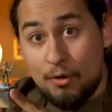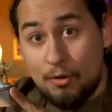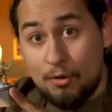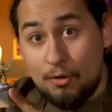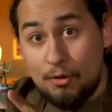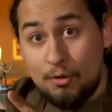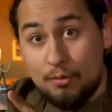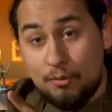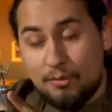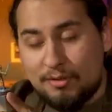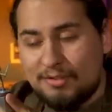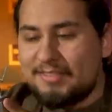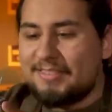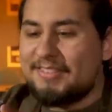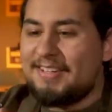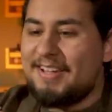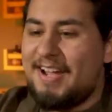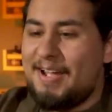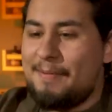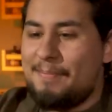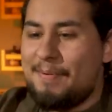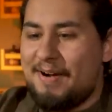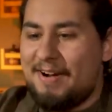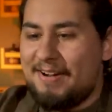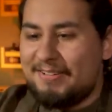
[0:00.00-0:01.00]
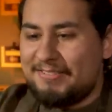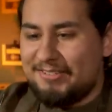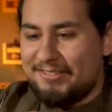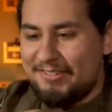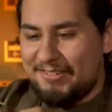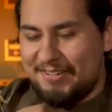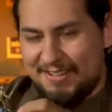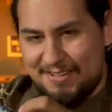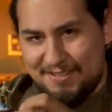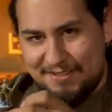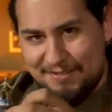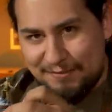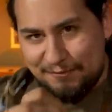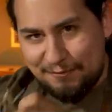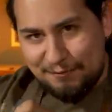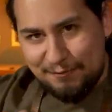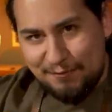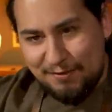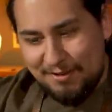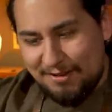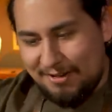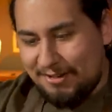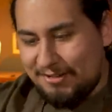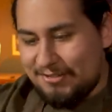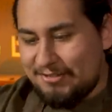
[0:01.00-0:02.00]
Luke Skypotter is
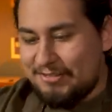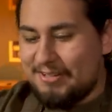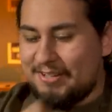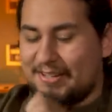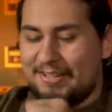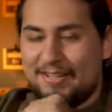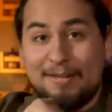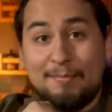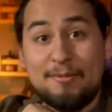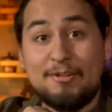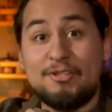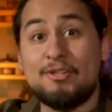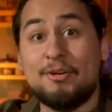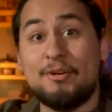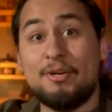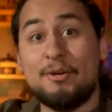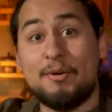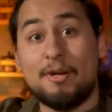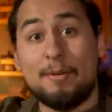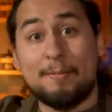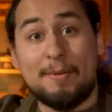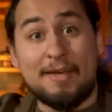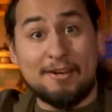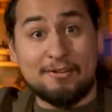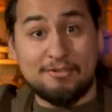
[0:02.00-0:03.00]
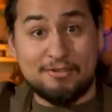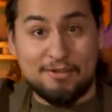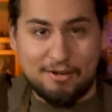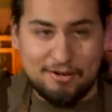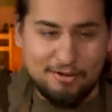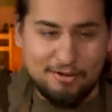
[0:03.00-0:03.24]
finished. Let me show you what I managed to